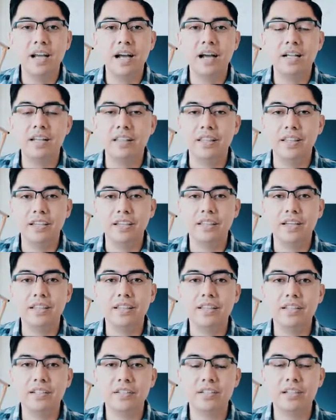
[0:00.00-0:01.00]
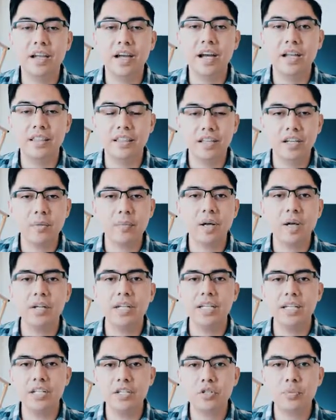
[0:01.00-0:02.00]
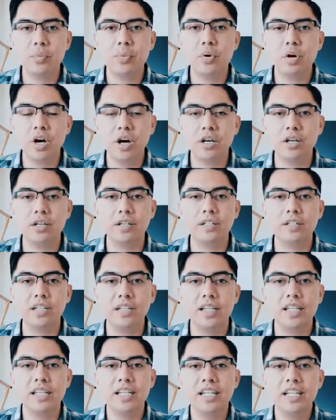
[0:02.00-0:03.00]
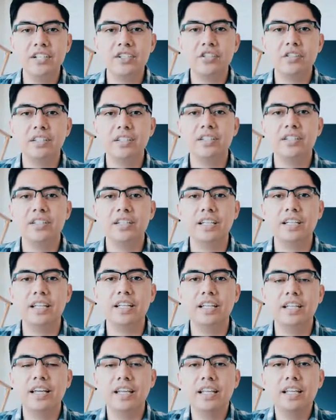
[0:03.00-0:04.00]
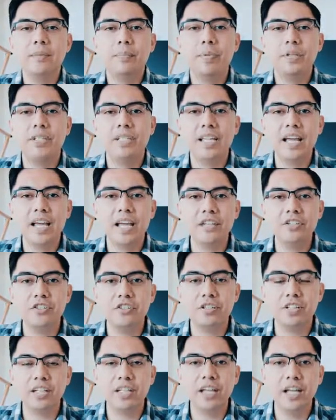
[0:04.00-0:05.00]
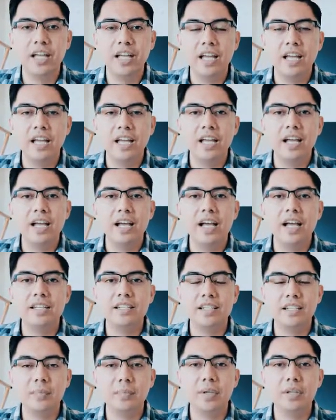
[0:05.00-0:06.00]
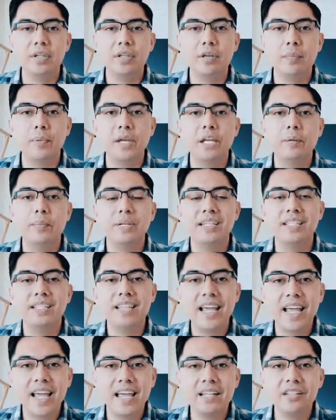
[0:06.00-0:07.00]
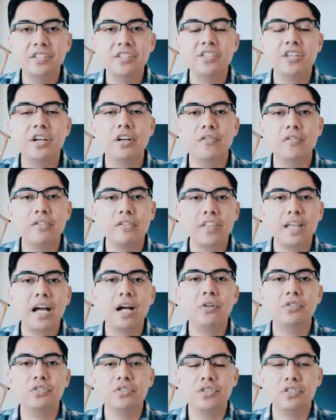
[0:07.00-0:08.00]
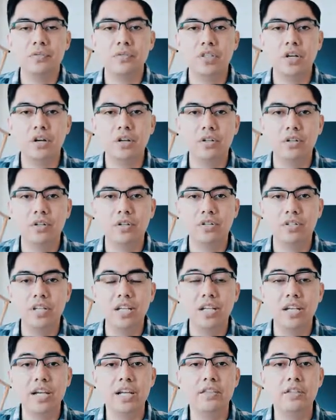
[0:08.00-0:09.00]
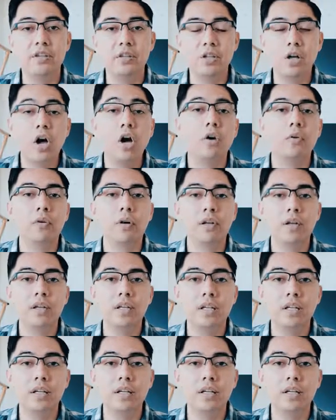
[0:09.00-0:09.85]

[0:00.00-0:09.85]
I think about each product and each listing and that it potentially has the ability to make me tens of thousands of dollars in the long run.